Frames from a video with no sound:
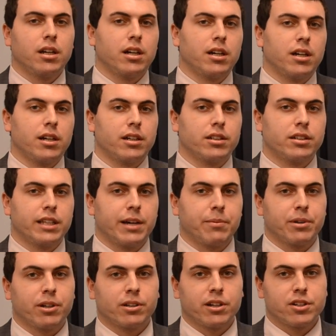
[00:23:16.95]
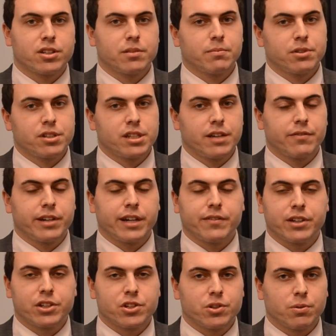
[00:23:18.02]
That way our customers never have
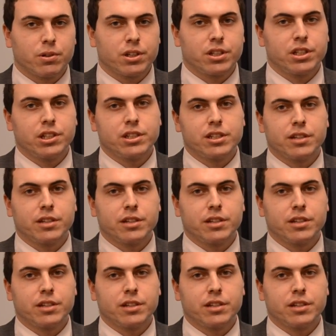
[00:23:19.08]
any shortages,